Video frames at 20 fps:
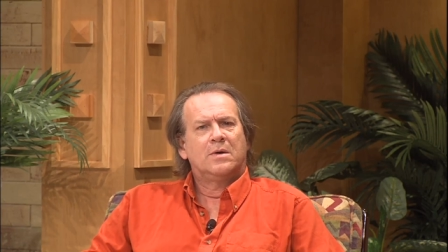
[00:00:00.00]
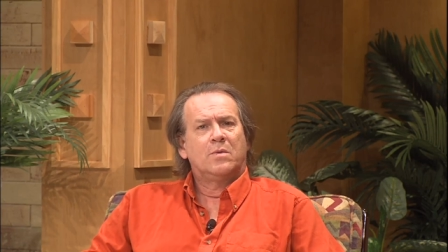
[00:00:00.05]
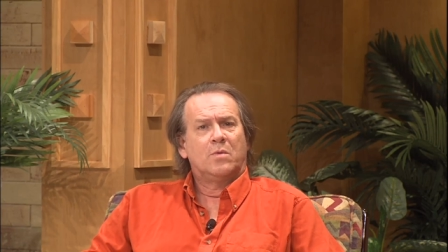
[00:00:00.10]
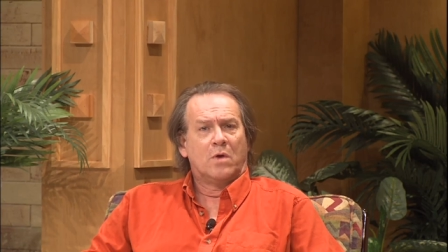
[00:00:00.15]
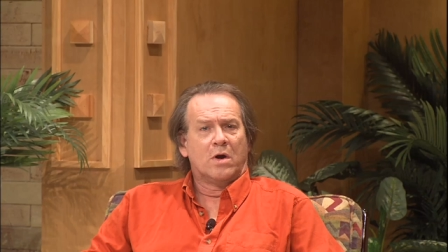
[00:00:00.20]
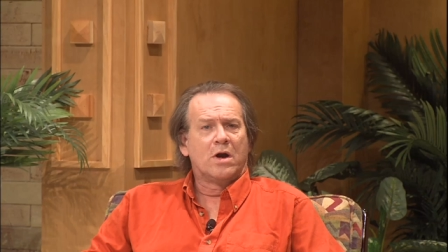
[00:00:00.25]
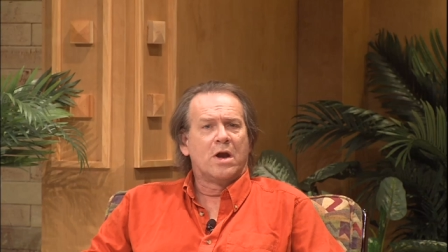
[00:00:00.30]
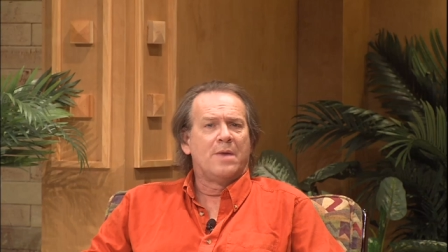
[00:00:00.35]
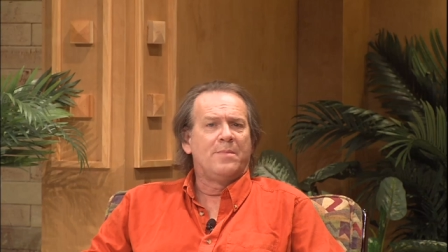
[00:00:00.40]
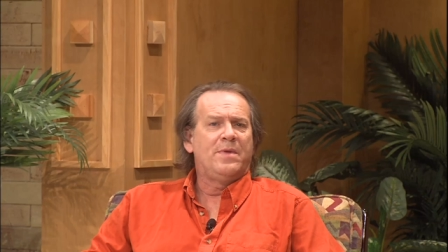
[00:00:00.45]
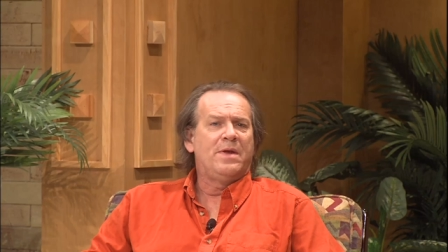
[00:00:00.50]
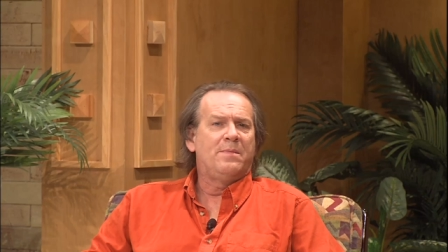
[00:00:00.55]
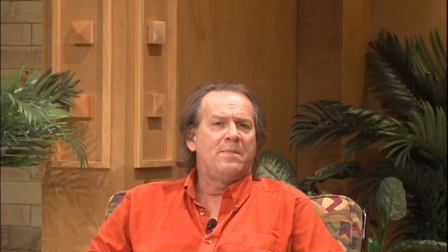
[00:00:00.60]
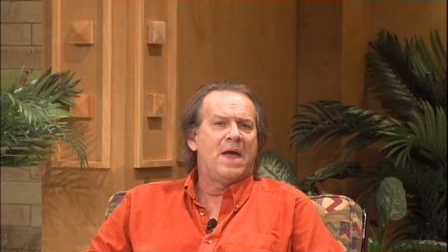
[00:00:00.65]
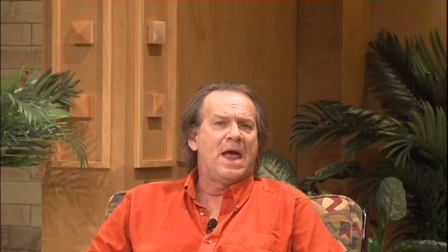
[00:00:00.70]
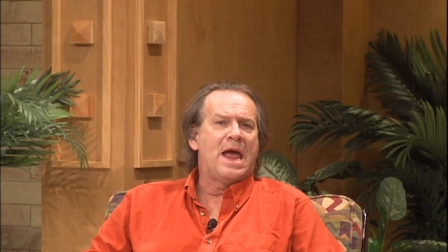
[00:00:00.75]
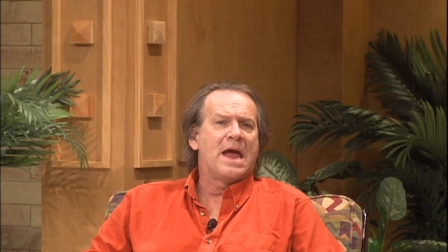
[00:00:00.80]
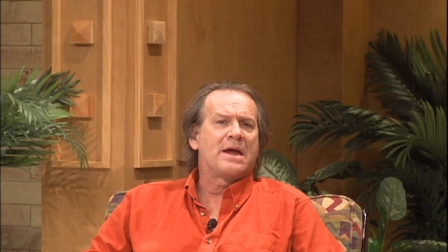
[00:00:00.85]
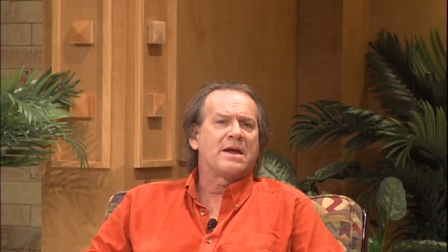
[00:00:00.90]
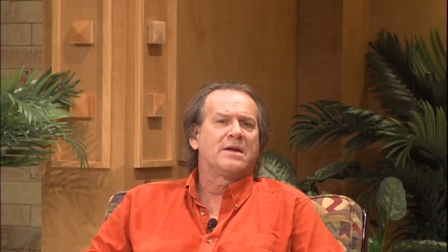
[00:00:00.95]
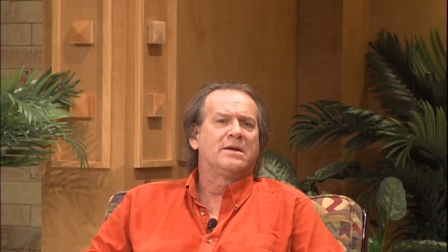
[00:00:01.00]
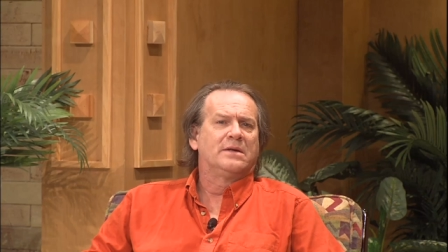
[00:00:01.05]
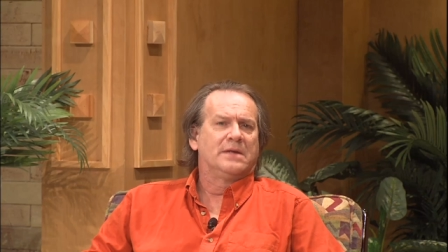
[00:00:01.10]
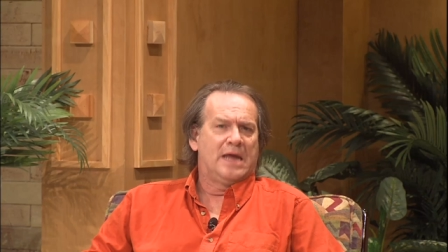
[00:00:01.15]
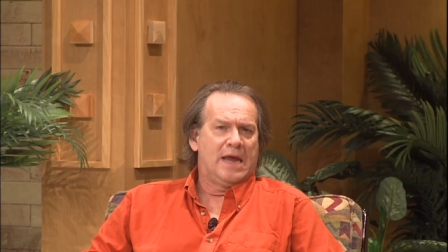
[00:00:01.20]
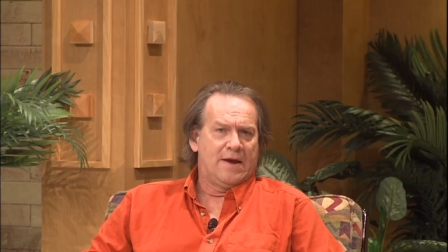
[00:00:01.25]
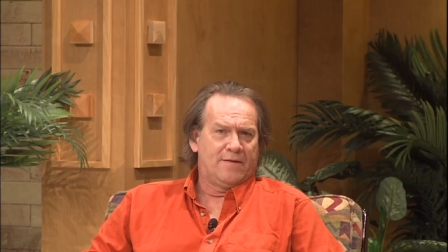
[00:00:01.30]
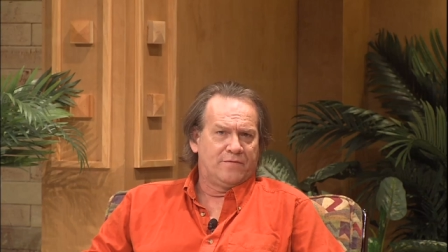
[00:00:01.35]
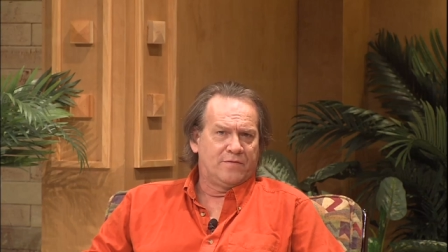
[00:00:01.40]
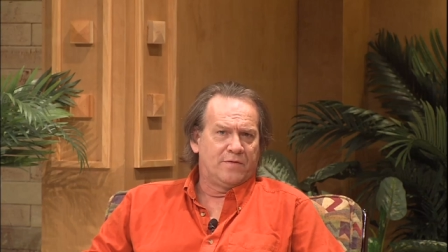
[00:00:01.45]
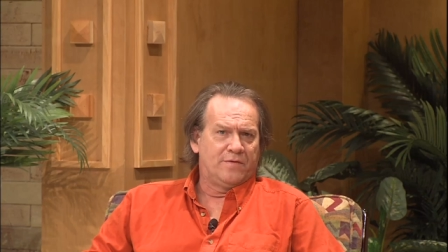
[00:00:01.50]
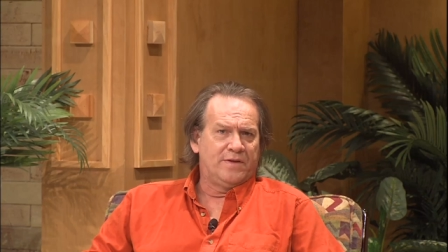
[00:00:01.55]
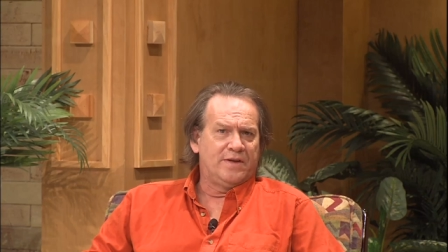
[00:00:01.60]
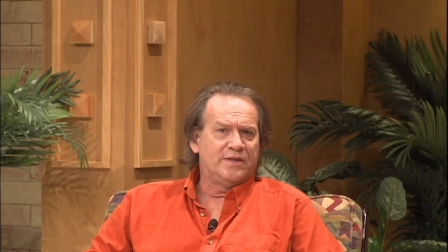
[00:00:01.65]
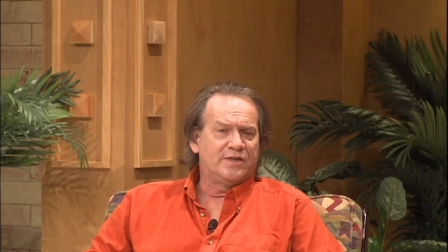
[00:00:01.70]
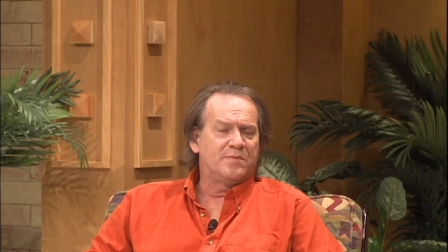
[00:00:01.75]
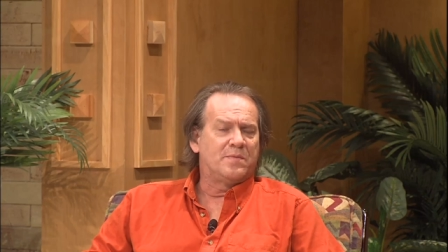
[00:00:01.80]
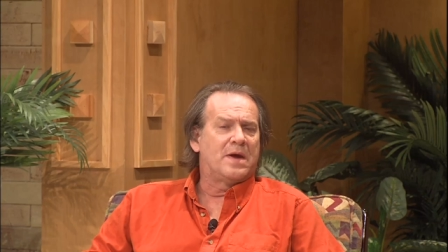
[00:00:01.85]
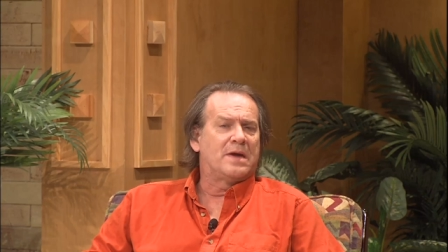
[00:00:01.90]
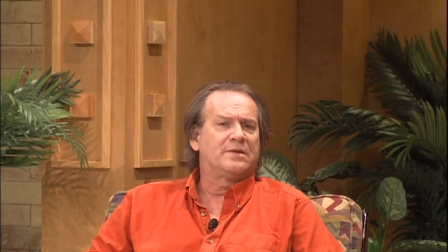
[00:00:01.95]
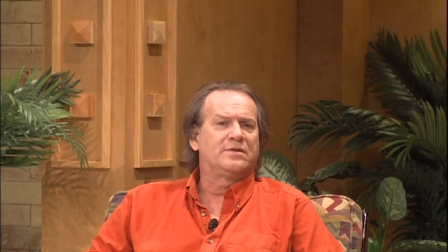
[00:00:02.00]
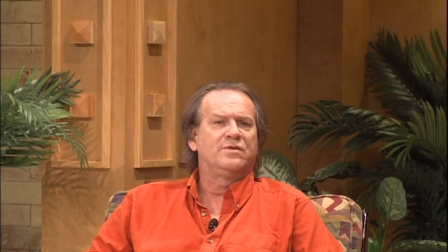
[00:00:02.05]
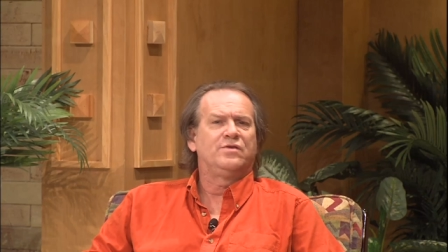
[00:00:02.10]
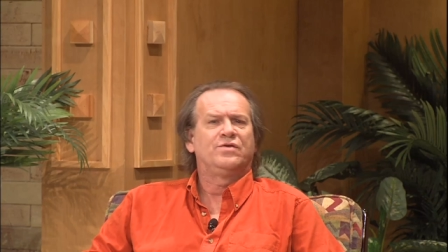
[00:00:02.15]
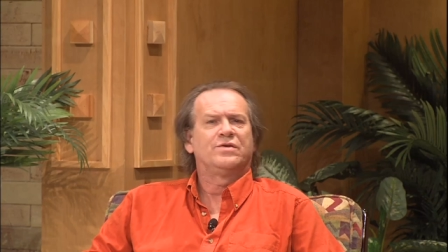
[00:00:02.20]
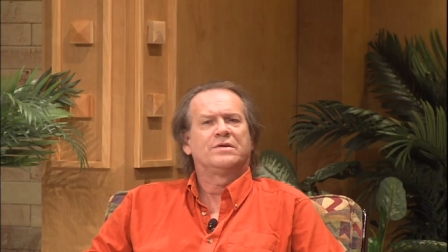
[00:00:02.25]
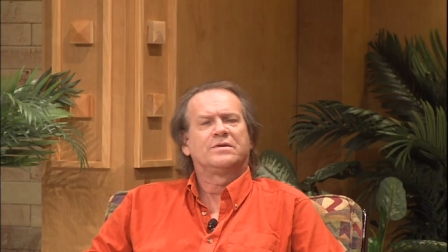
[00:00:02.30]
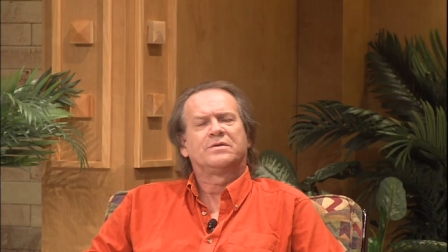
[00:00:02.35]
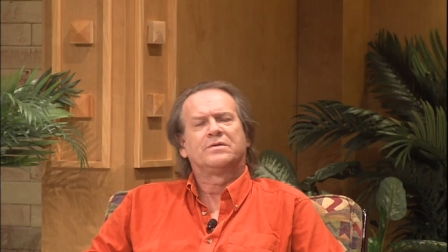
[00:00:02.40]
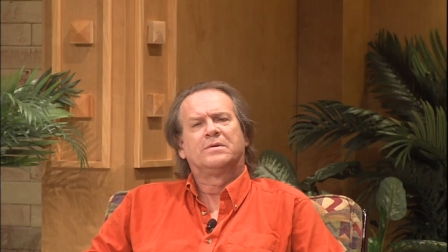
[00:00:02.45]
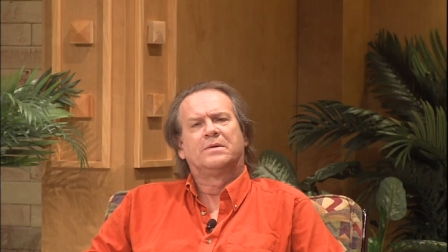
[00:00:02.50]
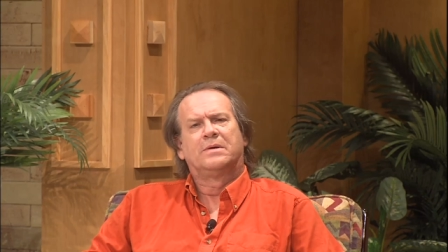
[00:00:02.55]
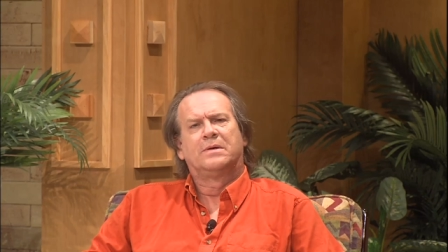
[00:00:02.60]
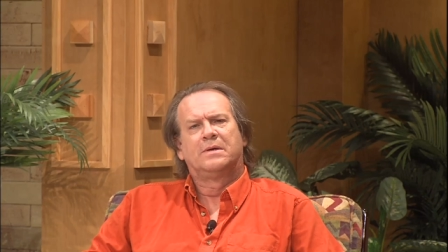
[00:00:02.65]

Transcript: We're going to be back after these messages.